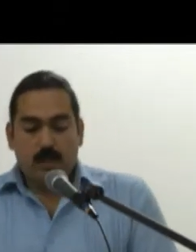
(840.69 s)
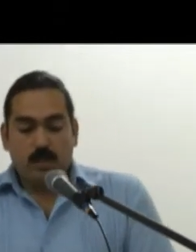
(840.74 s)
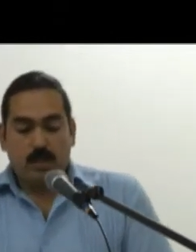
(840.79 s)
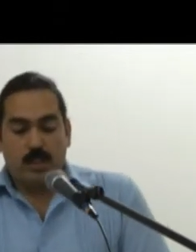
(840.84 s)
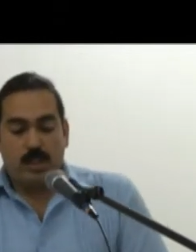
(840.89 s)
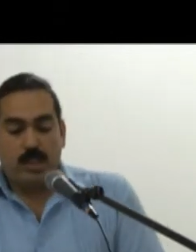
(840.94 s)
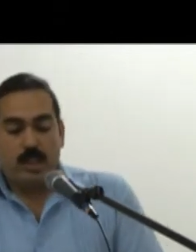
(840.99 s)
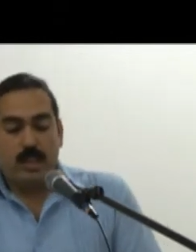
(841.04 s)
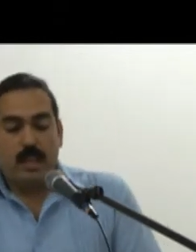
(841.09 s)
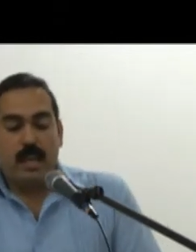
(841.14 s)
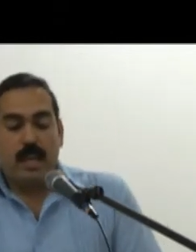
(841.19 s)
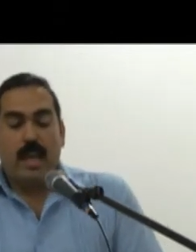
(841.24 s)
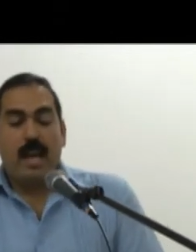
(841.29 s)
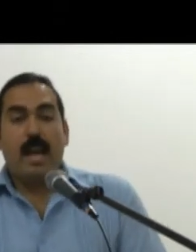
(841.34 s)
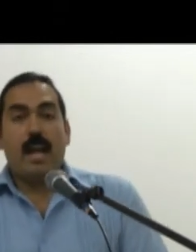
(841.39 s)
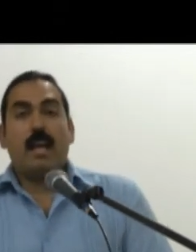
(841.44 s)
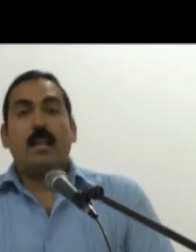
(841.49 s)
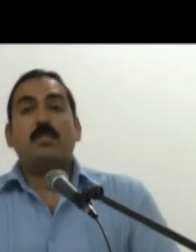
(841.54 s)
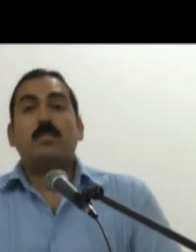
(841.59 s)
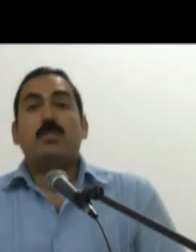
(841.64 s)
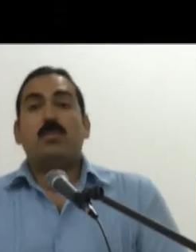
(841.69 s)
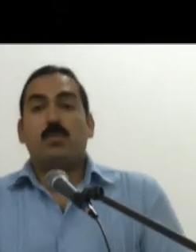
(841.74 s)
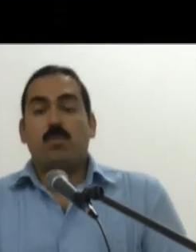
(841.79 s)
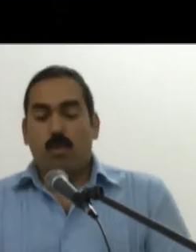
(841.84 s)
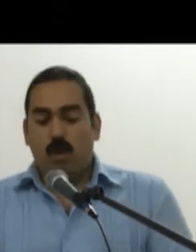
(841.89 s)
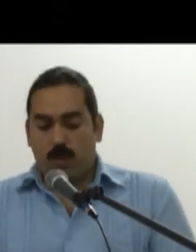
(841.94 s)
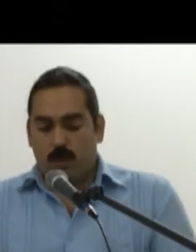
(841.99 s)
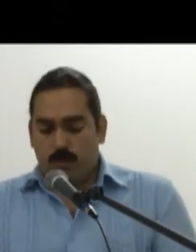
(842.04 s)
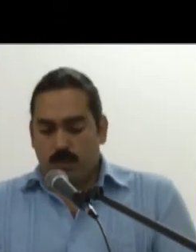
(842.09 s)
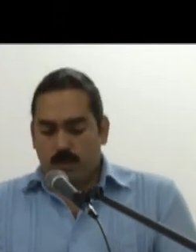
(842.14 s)
Chile has,
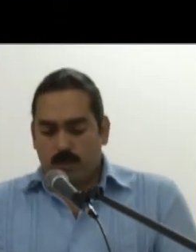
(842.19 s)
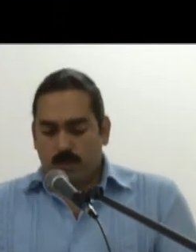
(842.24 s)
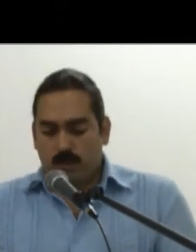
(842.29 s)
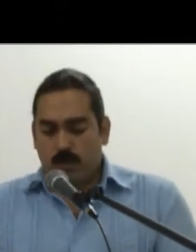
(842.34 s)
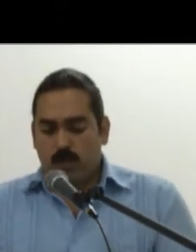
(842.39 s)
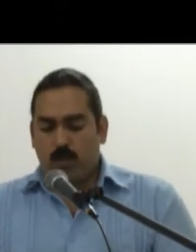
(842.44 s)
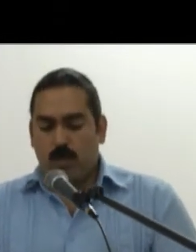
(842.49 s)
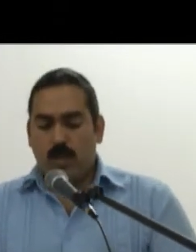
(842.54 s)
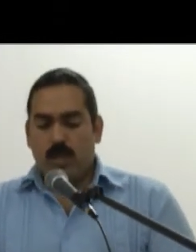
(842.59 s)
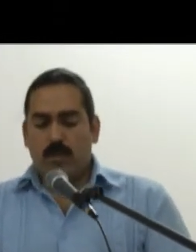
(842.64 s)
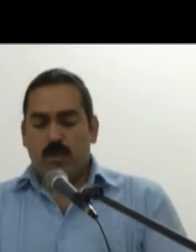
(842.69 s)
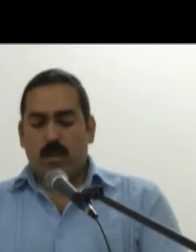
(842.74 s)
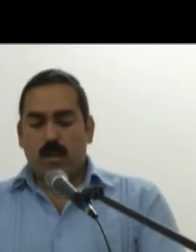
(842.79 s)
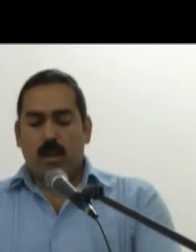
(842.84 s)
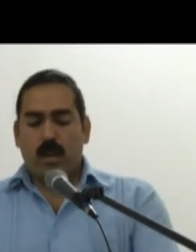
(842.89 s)
quote, one of the